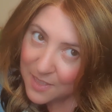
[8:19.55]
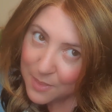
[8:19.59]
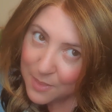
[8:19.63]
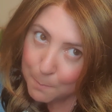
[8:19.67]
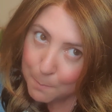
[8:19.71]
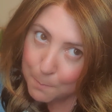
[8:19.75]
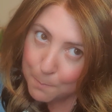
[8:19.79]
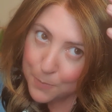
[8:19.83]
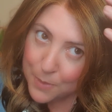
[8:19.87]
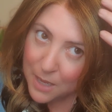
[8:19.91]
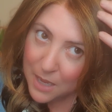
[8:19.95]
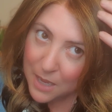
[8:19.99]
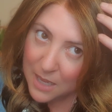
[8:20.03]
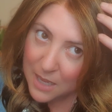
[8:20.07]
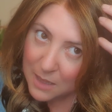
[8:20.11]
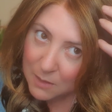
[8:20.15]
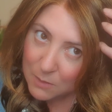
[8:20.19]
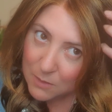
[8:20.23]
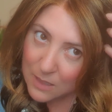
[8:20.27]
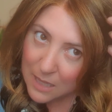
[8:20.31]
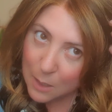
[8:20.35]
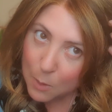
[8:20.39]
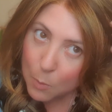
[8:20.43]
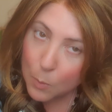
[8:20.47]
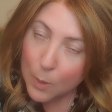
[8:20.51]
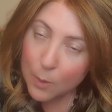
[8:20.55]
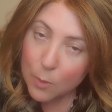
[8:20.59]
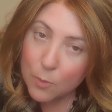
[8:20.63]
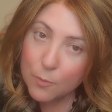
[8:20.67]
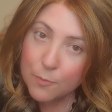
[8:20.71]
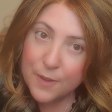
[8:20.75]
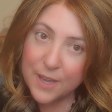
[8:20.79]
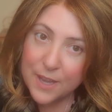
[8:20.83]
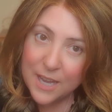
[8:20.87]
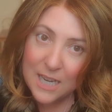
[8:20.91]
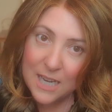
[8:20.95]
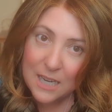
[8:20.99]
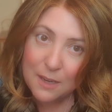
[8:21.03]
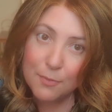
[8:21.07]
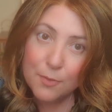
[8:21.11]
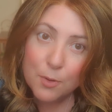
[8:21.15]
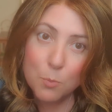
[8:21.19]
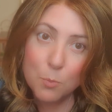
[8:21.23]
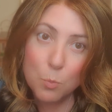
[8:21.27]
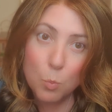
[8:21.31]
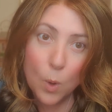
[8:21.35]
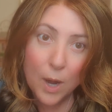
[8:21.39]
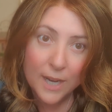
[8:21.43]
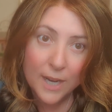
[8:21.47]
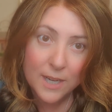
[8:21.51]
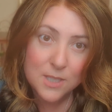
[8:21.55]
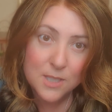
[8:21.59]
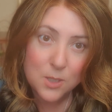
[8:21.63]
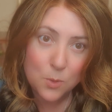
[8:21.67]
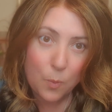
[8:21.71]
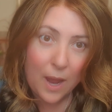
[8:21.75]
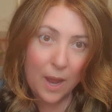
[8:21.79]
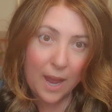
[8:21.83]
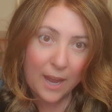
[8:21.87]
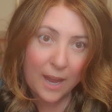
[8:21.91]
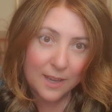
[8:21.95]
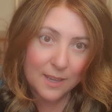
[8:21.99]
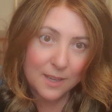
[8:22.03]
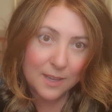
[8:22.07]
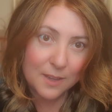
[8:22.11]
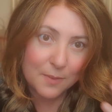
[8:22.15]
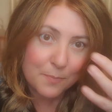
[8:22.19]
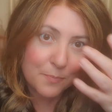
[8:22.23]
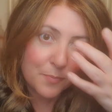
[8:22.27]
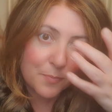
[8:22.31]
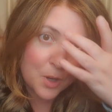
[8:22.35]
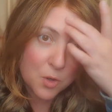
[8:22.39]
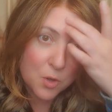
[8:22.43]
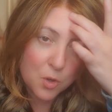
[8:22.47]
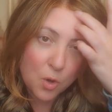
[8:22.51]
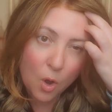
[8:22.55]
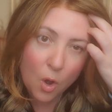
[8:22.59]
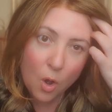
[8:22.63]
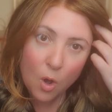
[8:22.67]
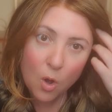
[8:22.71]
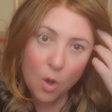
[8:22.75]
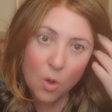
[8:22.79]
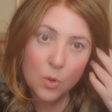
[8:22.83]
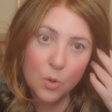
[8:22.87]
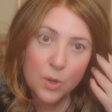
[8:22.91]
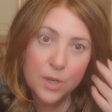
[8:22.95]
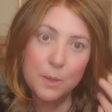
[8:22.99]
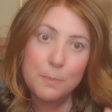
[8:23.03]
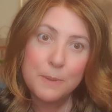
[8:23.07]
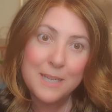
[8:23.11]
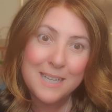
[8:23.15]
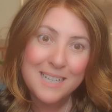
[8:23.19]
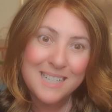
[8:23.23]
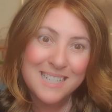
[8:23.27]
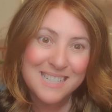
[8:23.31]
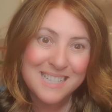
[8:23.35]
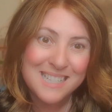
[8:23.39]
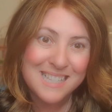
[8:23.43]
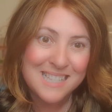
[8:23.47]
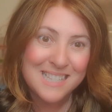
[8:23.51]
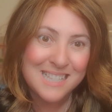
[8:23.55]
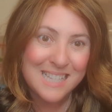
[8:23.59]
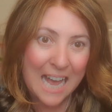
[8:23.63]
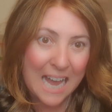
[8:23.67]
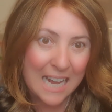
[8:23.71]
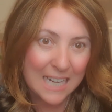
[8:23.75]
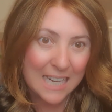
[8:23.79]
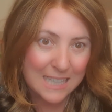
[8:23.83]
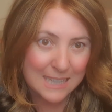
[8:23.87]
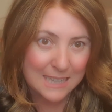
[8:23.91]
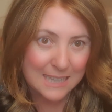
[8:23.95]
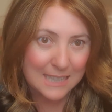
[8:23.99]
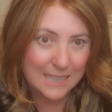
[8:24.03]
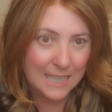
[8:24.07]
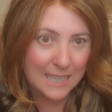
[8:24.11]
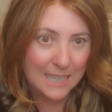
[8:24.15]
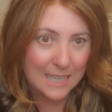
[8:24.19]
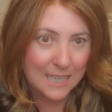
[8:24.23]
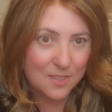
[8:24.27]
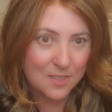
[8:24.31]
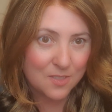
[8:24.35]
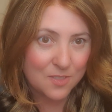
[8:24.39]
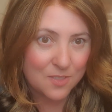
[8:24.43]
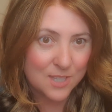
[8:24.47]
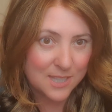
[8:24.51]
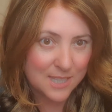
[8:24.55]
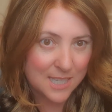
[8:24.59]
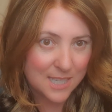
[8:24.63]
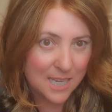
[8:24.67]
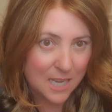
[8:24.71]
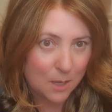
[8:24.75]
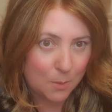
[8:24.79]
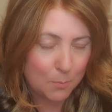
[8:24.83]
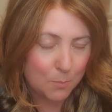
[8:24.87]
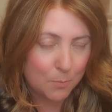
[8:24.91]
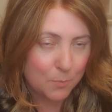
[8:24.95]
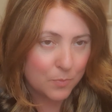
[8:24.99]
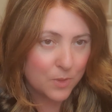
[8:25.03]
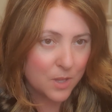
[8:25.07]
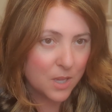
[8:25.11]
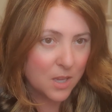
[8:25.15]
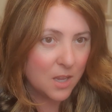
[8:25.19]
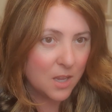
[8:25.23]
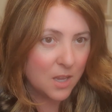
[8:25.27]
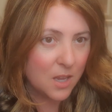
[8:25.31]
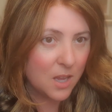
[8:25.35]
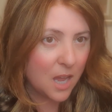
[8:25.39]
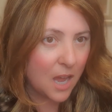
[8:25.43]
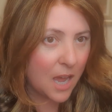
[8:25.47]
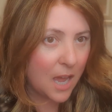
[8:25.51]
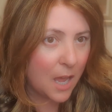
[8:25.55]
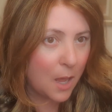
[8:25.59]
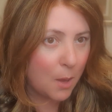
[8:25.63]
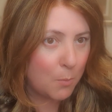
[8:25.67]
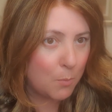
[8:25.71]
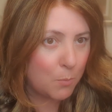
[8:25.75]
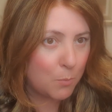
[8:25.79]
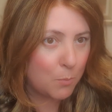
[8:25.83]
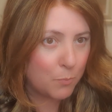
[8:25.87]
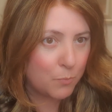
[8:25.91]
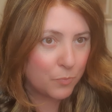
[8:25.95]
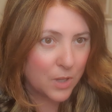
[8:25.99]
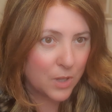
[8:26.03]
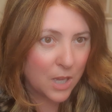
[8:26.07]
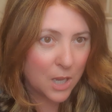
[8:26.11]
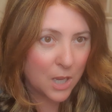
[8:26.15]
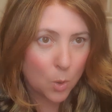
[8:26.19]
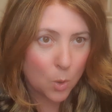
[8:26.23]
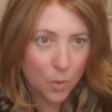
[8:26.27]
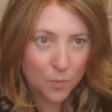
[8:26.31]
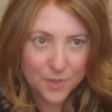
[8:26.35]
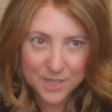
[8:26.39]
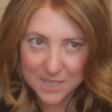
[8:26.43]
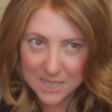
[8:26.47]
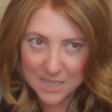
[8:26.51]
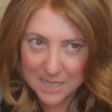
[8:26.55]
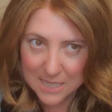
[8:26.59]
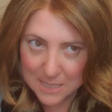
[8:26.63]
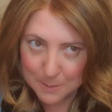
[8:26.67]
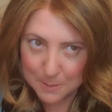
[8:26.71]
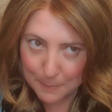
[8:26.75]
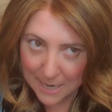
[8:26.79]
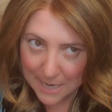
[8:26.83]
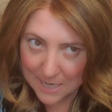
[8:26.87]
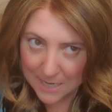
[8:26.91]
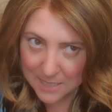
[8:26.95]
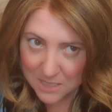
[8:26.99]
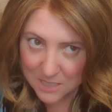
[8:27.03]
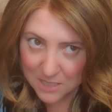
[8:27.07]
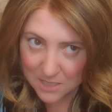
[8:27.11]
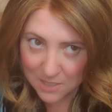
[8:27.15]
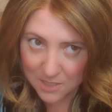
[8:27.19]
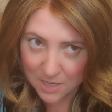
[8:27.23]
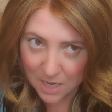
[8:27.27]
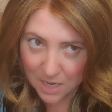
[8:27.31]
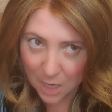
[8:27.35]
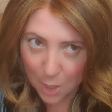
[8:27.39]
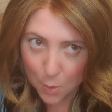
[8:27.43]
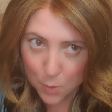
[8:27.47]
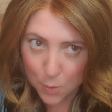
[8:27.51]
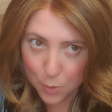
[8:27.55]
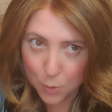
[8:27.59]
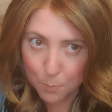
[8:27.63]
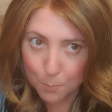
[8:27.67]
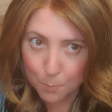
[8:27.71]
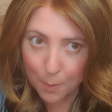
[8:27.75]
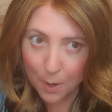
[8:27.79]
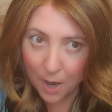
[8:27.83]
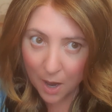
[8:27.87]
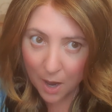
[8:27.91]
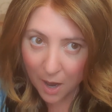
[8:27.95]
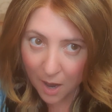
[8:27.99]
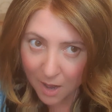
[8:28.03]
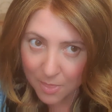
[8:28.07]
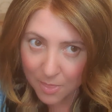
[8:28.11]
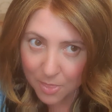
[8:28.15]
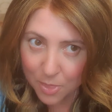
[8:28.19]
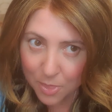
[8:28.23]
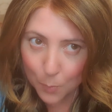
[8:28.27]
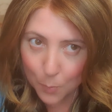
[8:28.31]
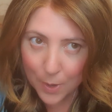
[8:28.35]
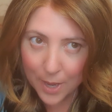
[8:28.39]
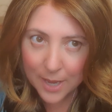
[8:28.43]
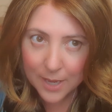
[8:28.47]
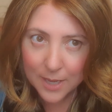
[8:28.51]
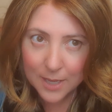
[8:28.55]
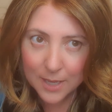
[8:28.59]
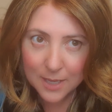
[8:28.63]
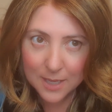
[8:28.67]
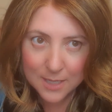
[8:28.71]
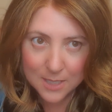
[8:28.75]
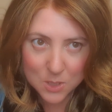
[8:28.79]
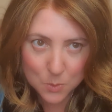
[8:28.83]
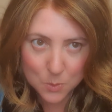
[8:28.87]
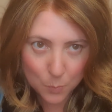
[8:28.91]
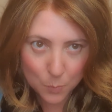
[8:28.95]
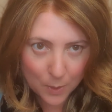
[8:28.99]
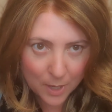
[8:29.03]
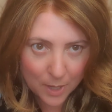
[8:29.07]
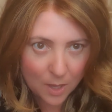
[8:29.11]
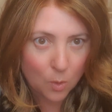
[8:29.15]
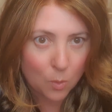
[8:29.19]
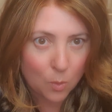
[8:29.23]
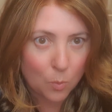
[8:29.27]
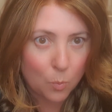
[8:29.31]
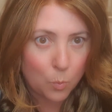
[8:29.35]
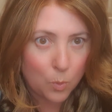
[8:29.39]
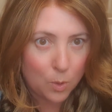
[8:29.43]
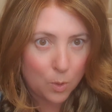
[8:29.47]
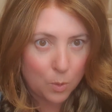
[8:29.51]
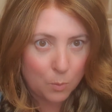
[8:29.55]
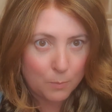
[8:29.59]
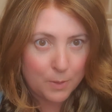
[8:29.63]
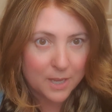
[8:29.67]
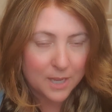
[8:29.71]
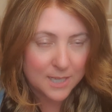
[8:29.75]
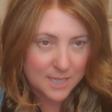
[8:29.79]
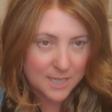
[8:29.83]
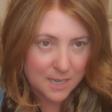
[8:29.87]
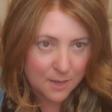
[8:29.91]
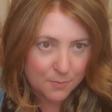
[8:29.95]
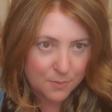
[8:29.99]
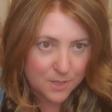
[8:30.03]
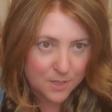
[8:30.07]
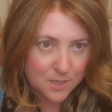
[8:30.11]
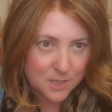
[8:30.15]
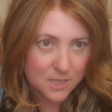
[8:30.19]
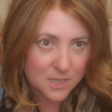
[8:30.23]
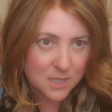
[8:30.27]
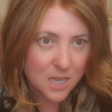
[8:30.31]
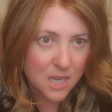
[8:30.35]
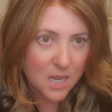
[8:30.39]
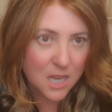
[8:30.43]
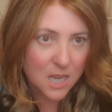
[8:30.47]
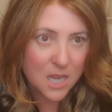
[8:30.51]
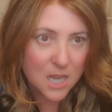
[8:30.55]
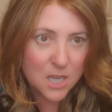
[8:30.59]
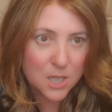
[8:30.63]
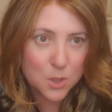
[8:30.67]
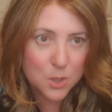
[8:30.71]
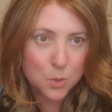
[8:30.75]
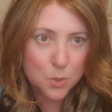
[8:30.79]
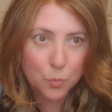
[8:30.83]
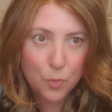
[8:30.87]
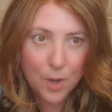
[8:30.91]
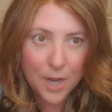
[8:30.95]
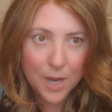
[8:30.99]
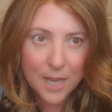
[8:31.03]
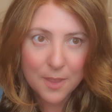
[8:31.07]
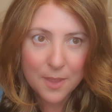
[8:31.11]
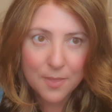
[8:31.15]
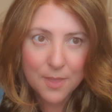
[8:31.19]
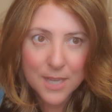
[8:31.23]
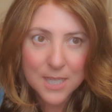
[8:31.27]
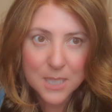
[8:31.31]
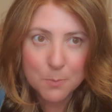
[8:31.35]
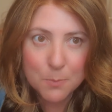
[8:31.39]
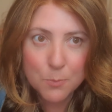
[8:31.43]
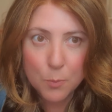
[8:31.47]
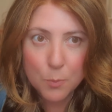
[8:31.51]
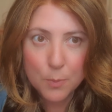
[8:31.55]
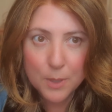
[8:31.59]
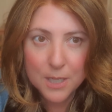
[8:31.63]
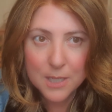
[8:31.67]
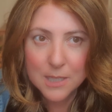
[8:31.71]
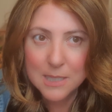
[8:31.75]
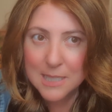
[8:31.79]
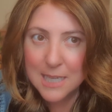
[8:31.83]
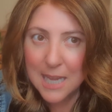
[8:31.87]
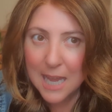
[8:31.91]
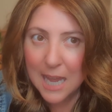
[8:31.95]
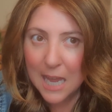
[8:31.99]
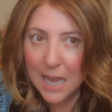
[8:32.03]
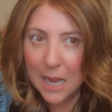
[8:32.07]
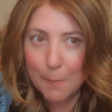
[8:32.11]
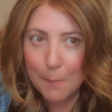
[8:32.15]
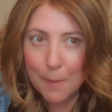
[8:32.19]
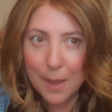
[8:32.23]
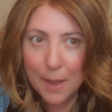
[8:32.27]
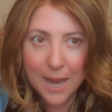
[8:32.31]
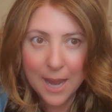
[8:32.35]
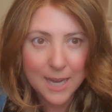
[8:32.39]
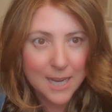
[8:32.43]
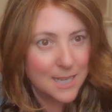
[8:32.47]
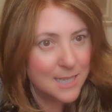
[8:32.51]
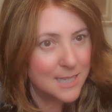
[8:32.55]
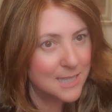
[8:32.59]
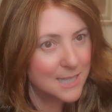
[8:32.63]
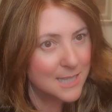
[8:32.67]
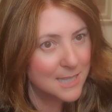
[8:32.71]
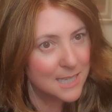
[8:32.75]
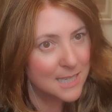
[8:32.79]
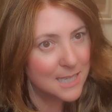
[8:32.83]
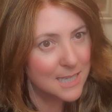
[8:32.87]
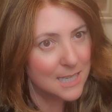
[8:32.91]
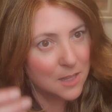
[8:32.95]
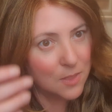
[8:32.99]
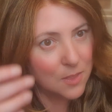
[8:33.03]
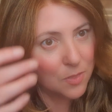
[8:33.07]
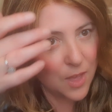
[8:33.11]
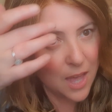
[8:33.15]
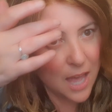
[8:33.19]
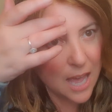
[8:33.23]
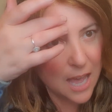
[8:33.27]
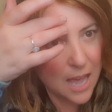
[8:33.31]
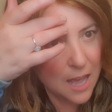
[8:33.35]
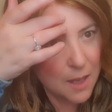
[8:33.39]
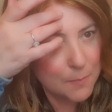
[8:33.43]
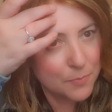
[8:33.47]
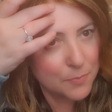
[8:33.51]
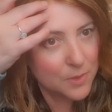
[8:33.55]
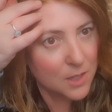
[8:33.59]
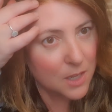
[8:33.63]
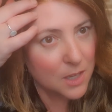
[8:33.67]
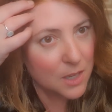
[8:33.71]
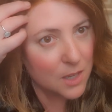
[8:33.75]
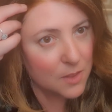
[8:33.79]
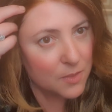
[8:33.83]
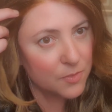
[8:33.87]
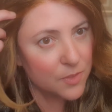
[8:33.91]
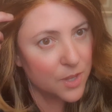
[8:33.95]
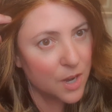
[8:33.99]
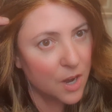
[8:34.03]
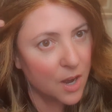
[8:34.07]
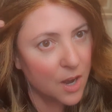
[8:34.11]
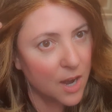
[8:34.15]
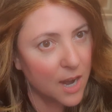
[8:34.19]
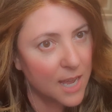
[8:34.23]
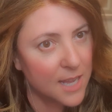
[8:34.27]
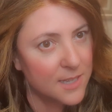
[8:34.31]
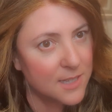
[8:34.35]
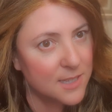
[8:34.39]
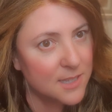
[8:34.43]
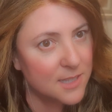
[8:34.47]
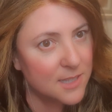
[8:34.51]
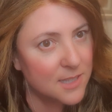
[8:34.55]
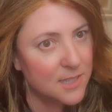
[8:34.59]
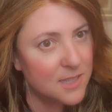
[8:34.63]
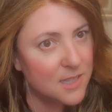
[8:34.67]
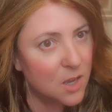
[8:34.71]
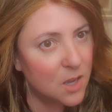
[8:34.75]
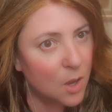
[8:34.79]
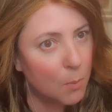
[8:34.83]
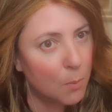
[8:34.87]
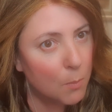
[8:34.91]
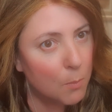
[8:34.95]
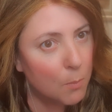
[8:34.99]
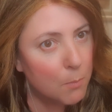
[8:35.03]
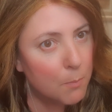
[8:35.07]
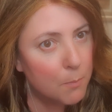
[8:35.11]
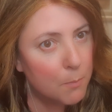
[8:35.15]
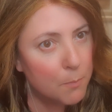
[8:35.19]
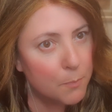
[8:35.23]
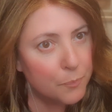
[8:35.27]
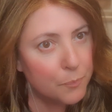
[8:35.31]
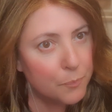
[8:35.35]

it will vary from wig to wig. They're not all going to be exactly the same. And obviously, depending on how you part the wig as well will make a difference. So right at this moment in time, I can see that there is some